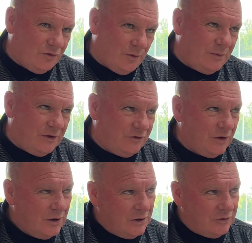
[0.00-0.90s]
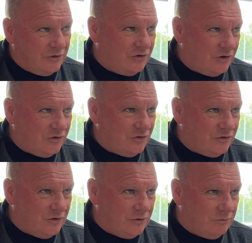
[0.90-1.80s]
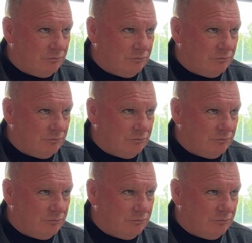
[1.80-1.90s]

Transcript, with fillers: Some of these decisions to